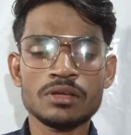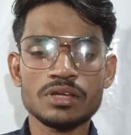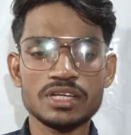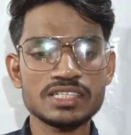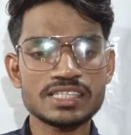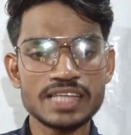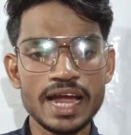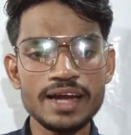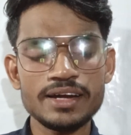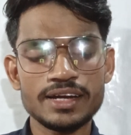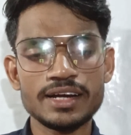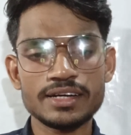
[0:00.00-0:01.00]

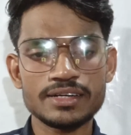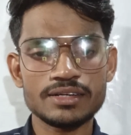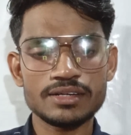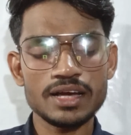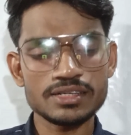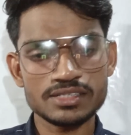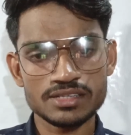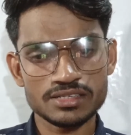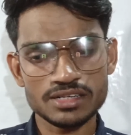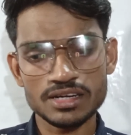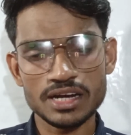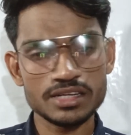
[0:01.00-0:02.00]
inside data
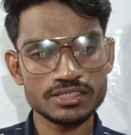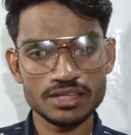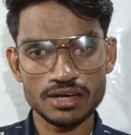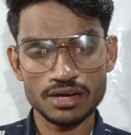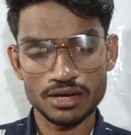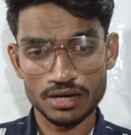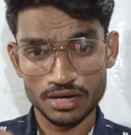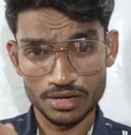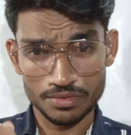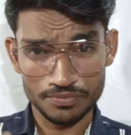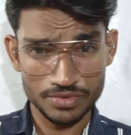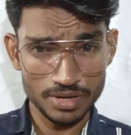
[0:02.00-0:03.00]
structure, that is
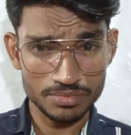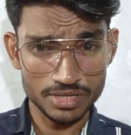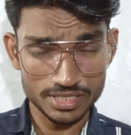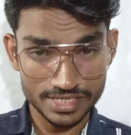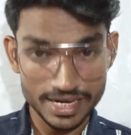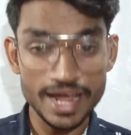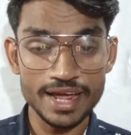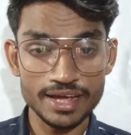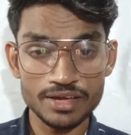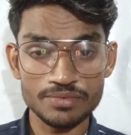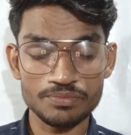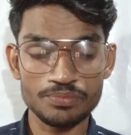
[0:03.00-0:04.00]
a we have the stack.